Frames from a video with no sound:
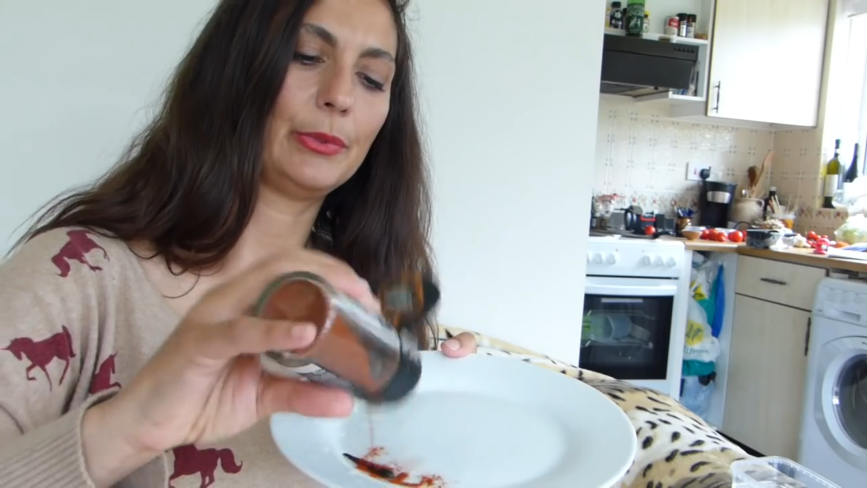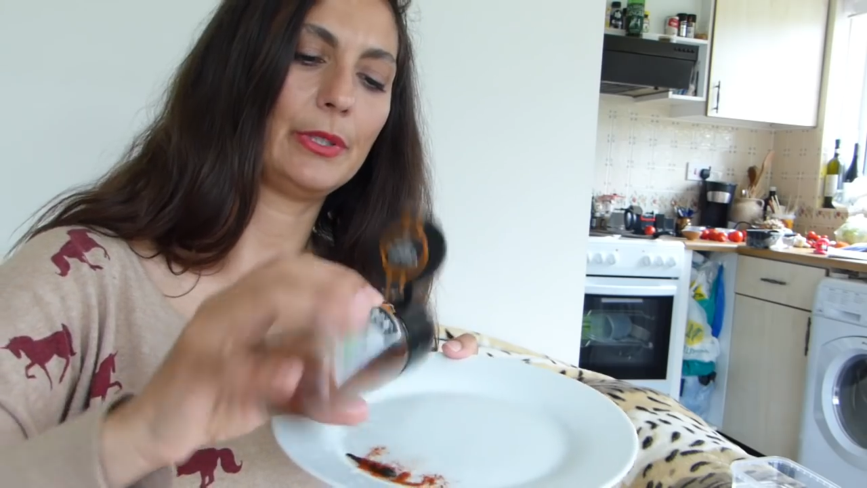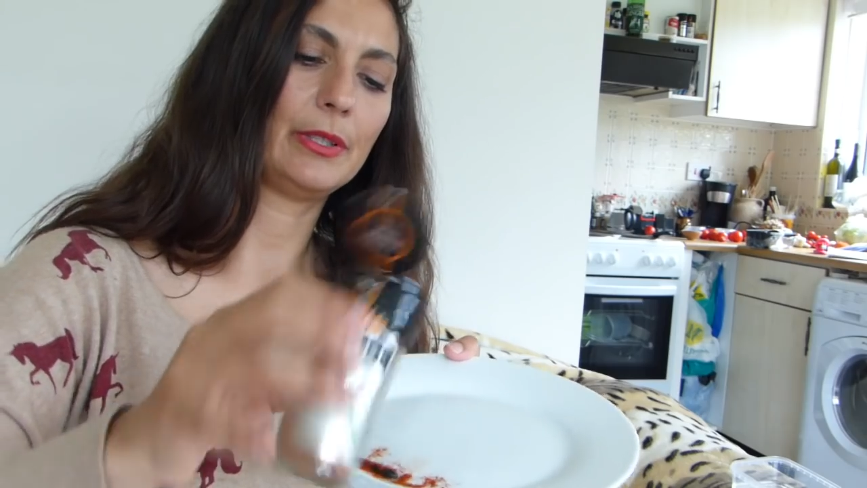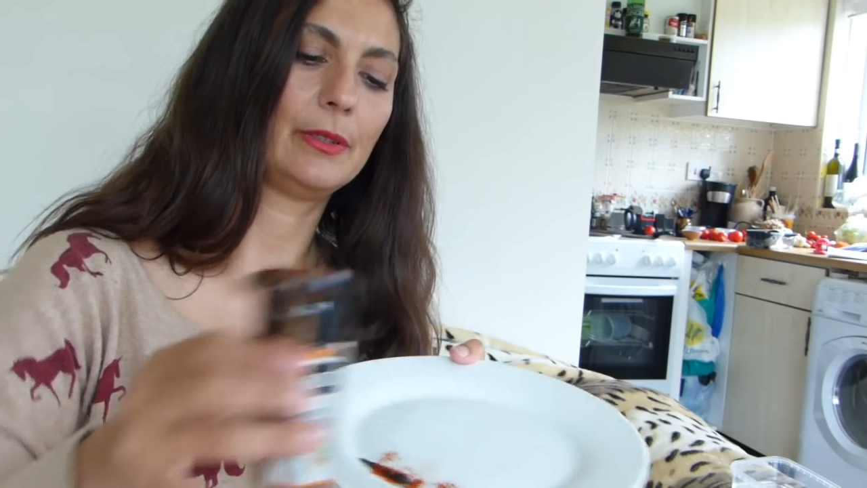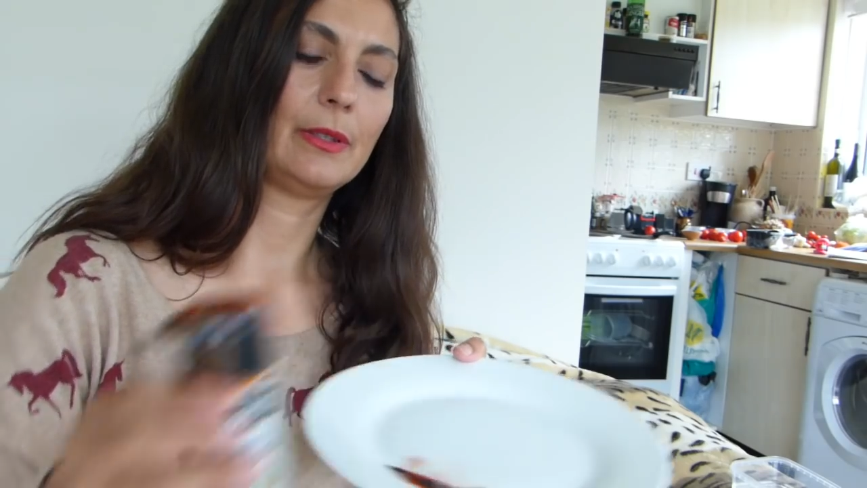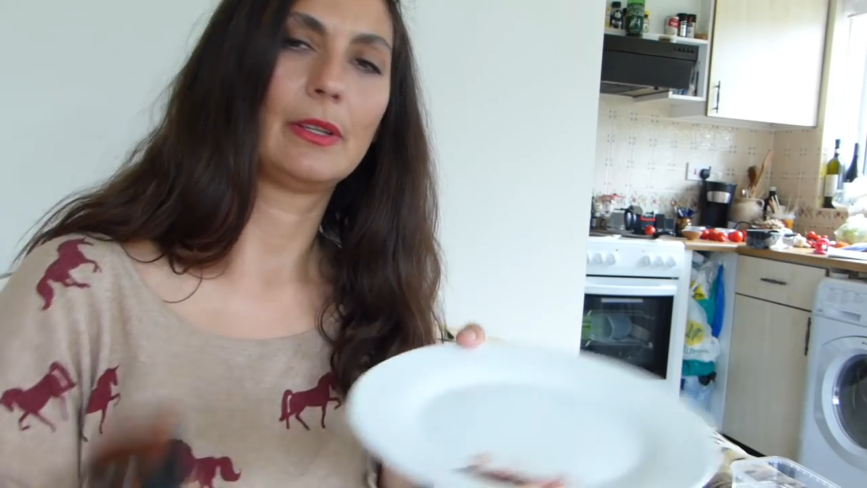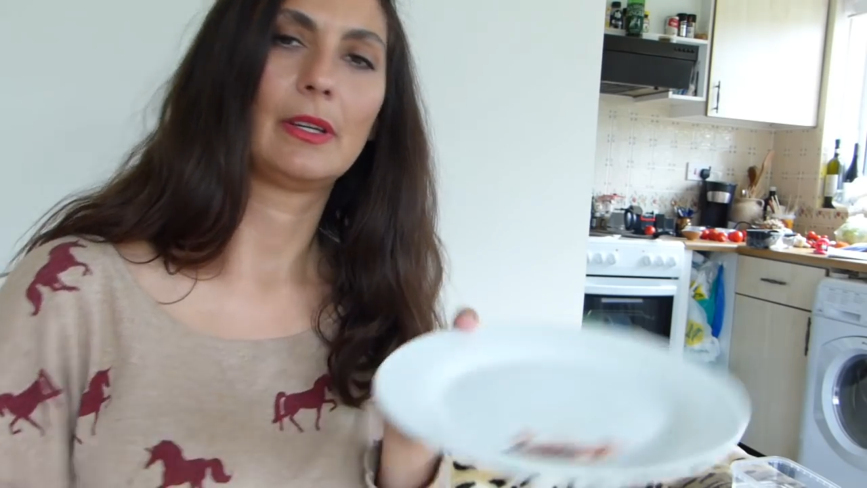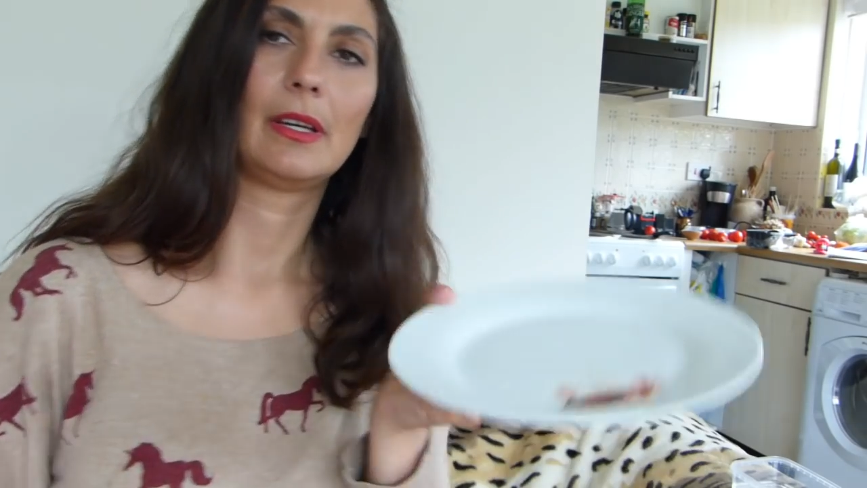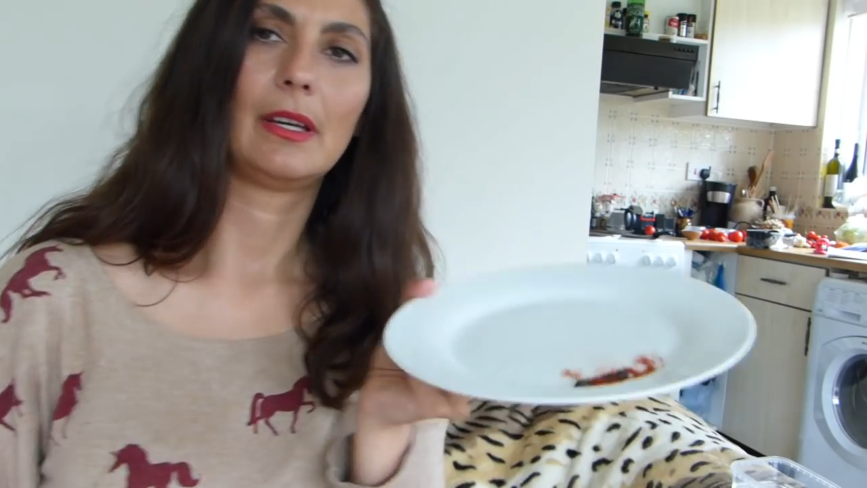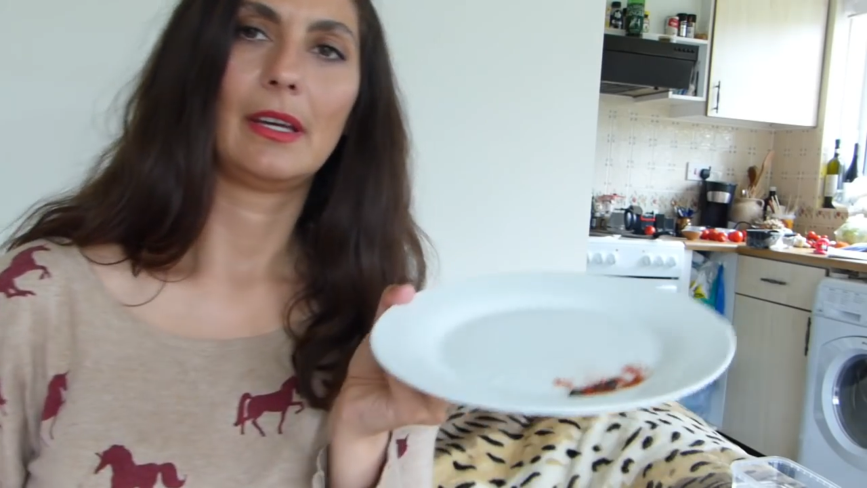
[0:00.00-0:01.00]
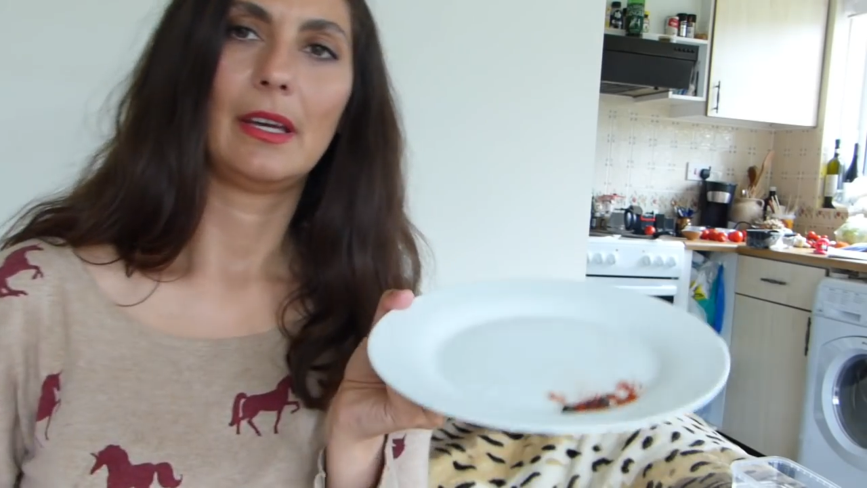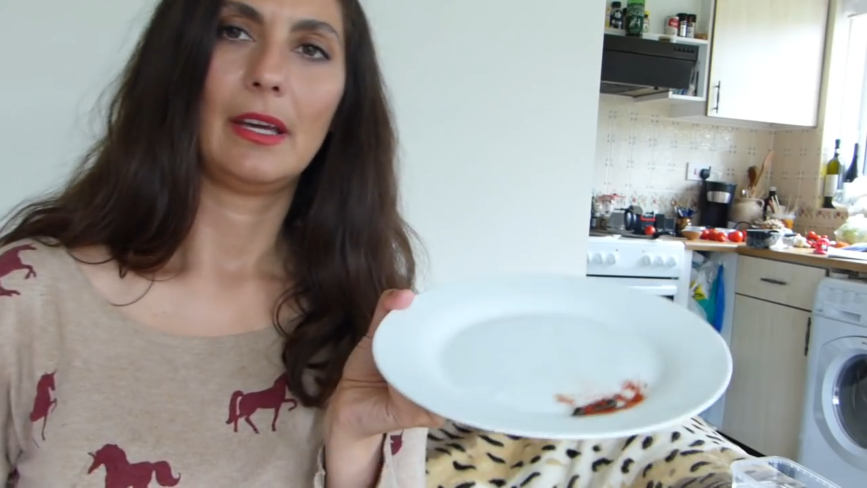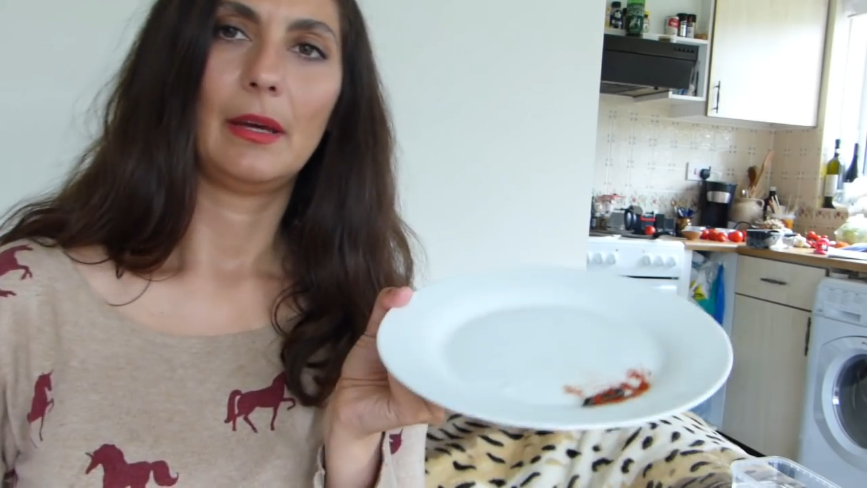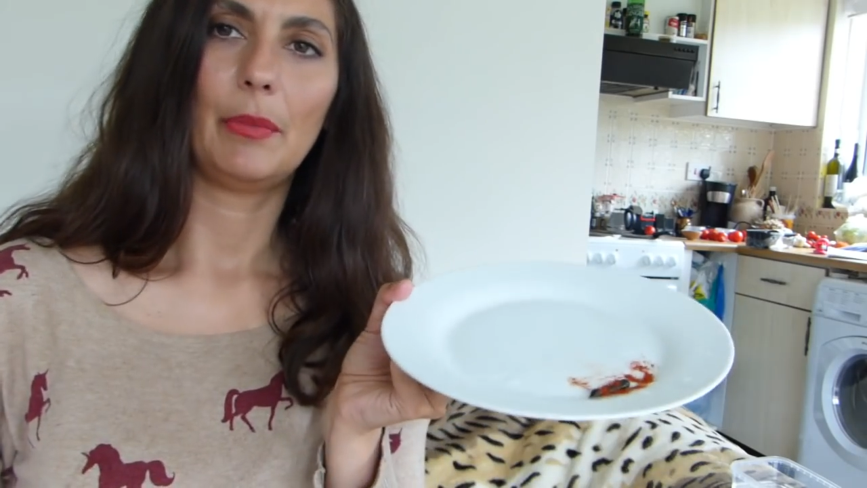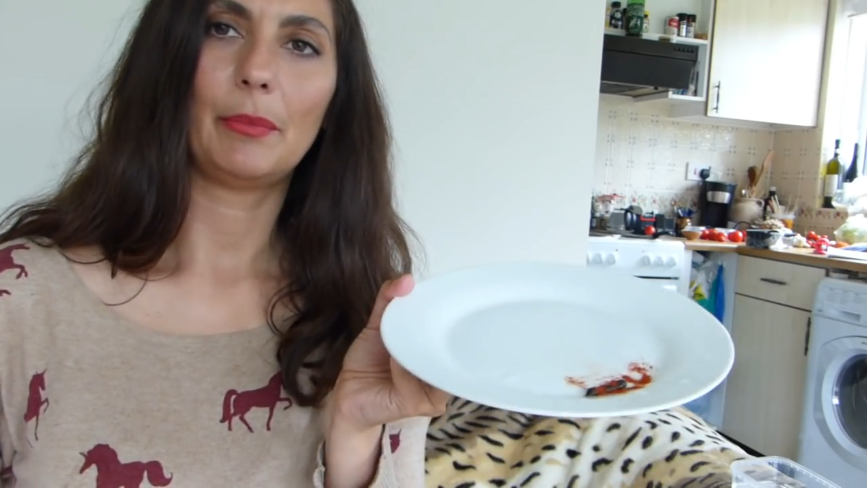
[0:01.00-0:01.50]
put
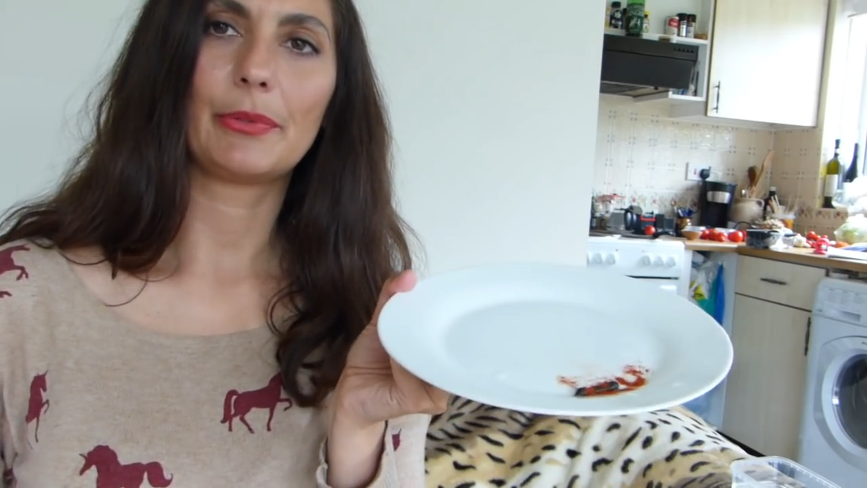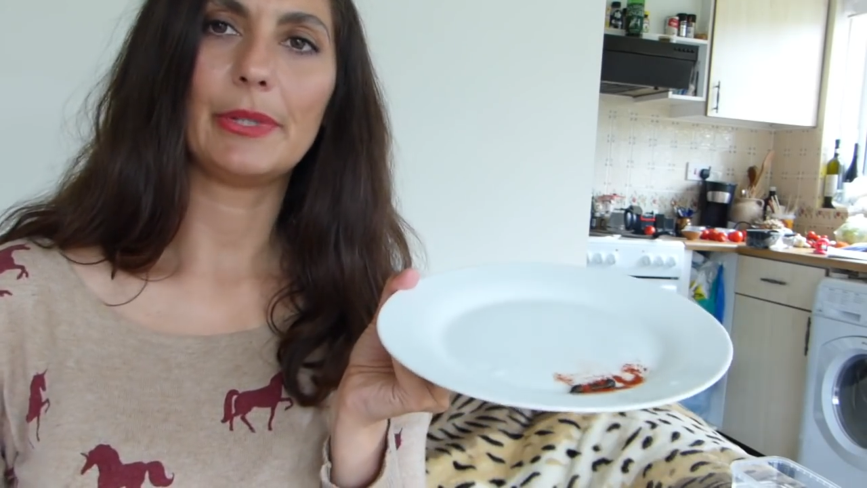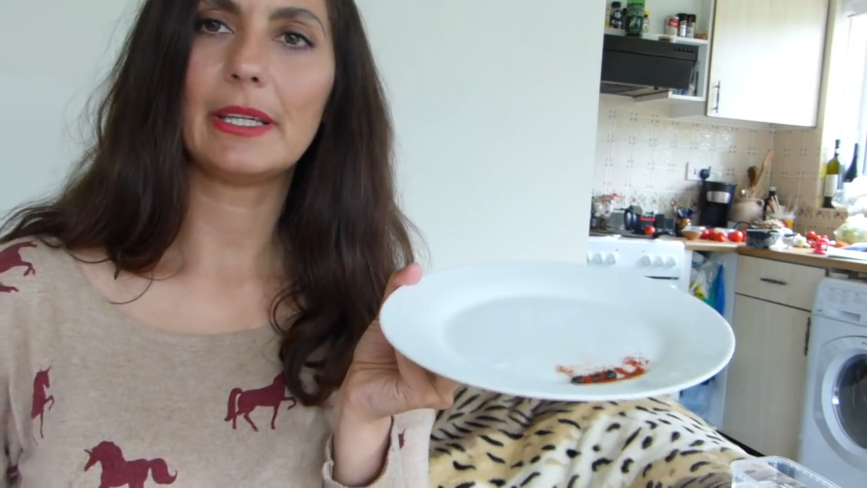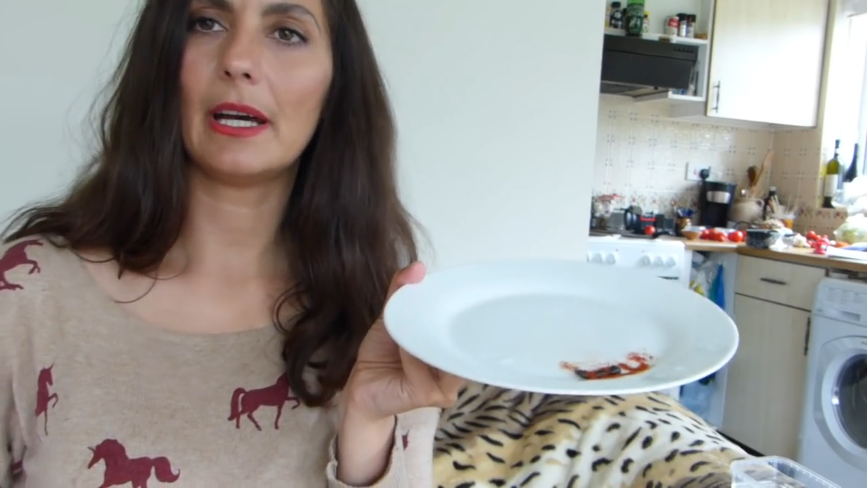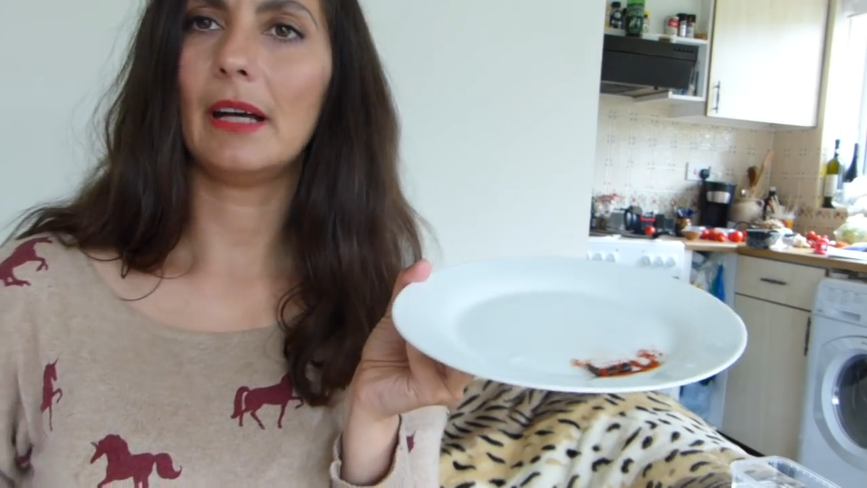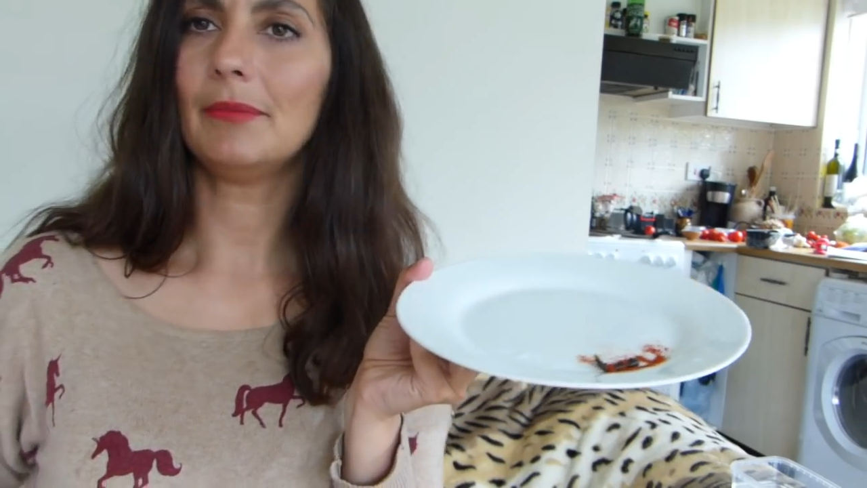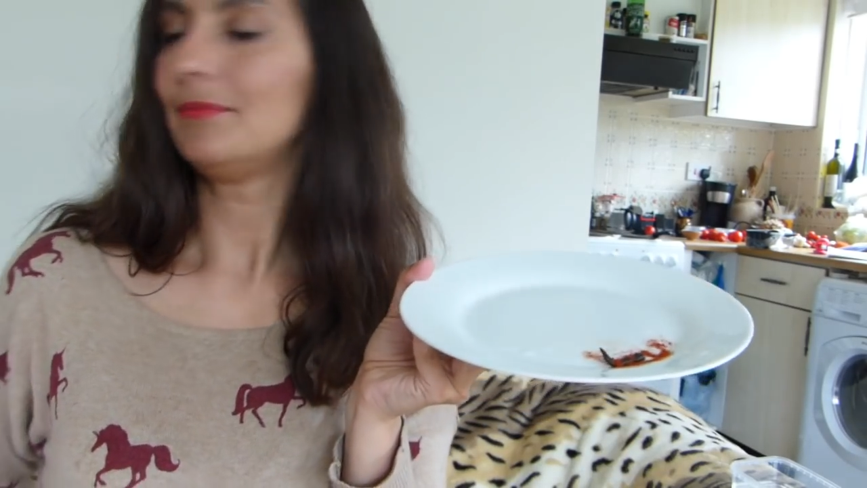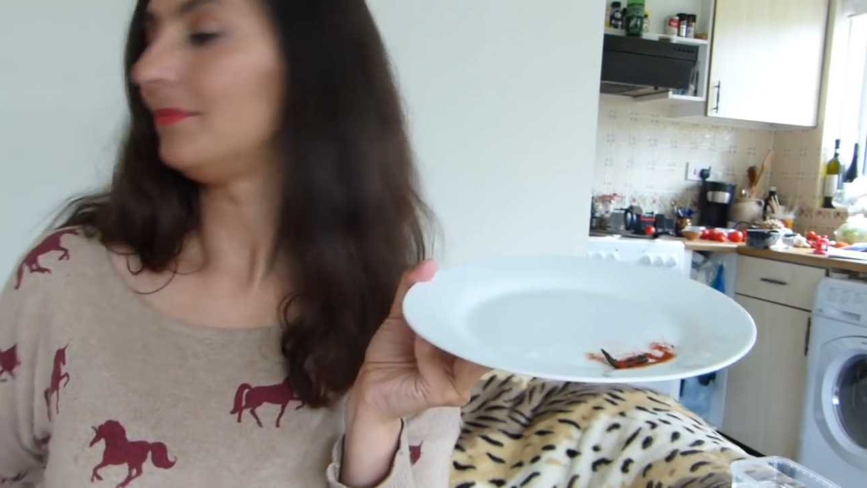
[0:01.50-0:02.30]
paprika